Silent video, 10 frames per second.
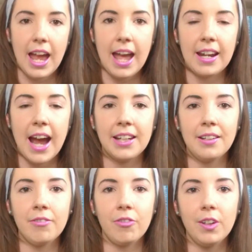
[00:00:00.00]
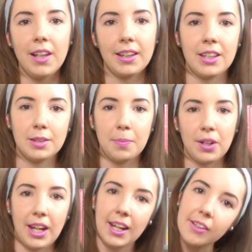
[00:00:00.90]
and I didn't feel like this
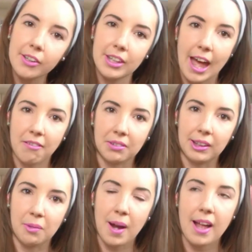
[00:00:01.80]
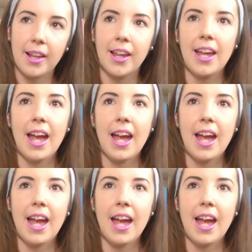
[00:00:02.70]
book handled that really well.